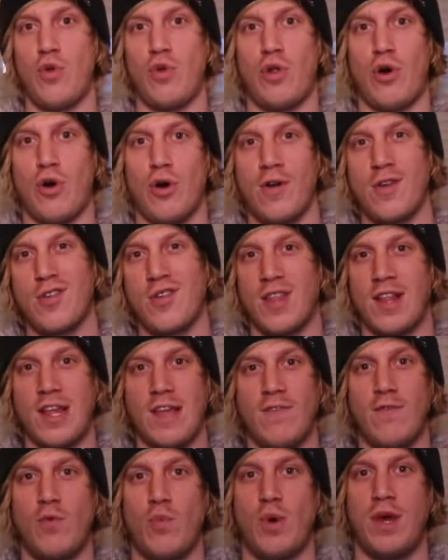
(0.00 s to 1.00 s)
large that
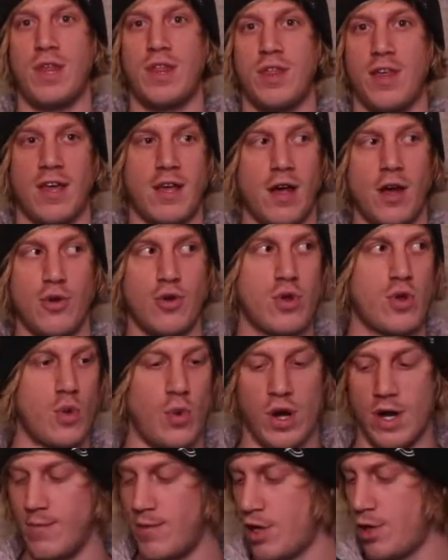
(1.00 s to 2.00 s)
even with like
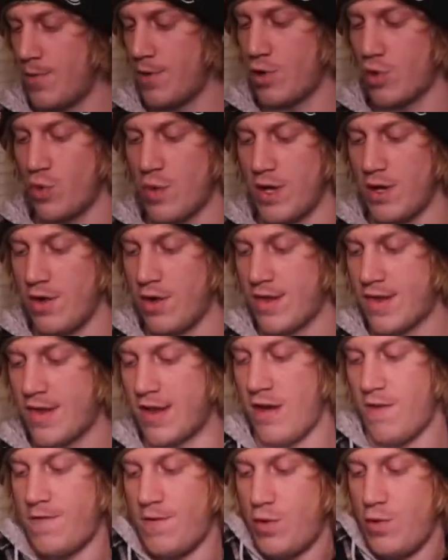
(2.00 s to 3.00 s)
120mm wheels,
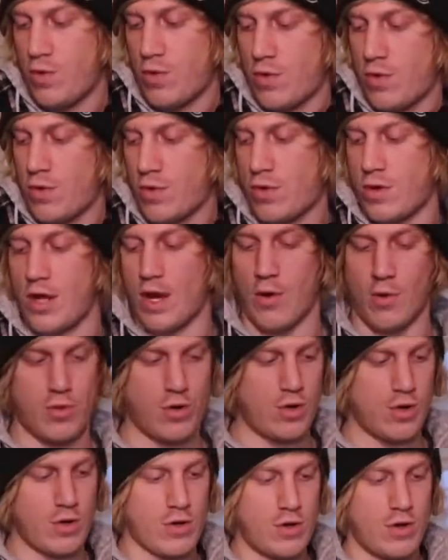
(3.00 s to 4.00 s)
if you
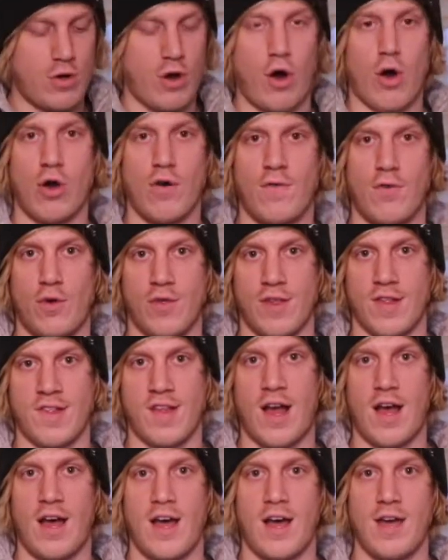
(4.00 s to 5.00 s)
carve on the
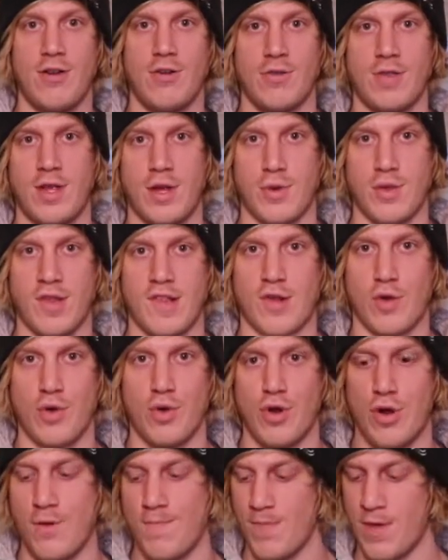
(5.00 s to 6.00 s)
side or tilt the
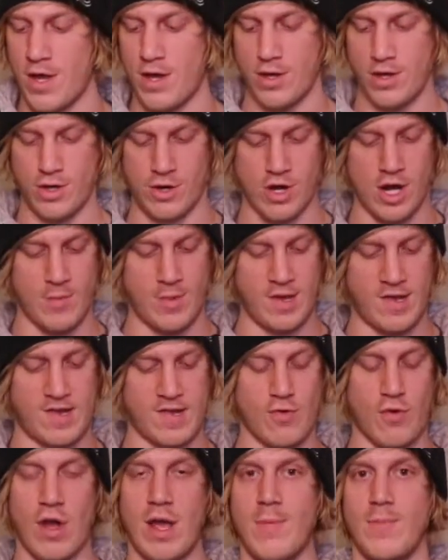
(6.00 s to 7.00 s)
scooter, you're gonna be
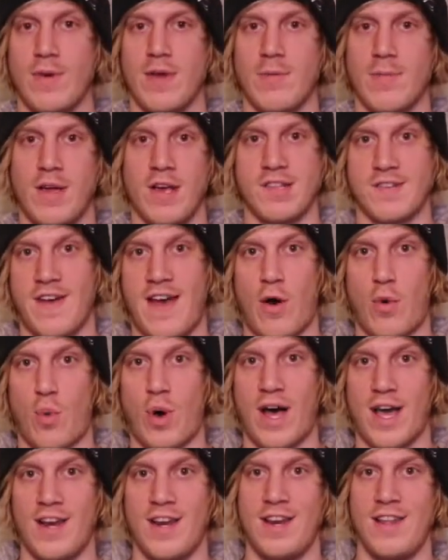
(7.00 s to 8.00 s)
scraping because of how
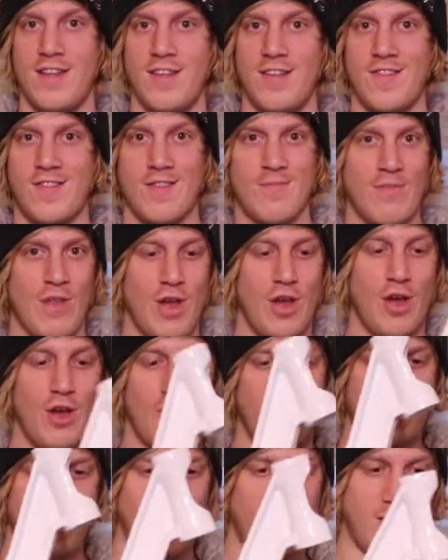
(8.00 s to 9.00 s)
wide it is.
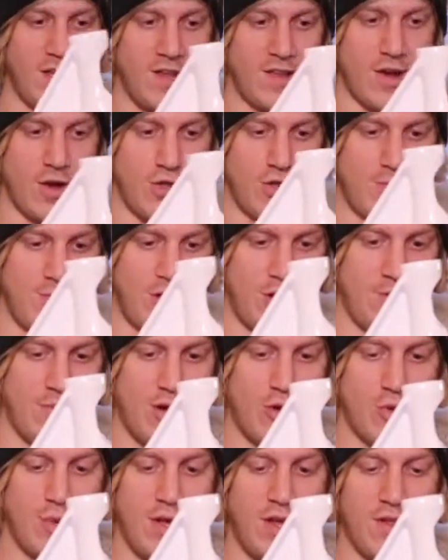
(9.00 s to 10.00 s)
So with these
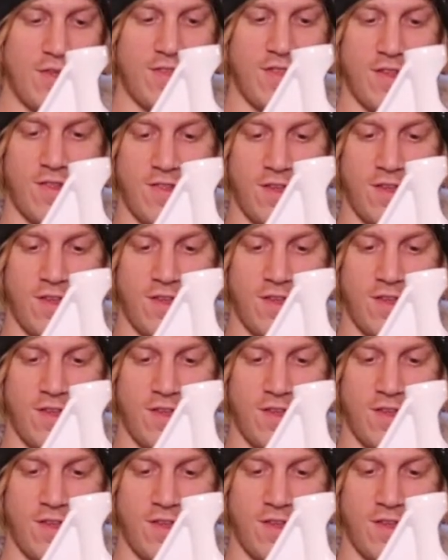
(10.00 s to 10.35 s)
100mm wheels, this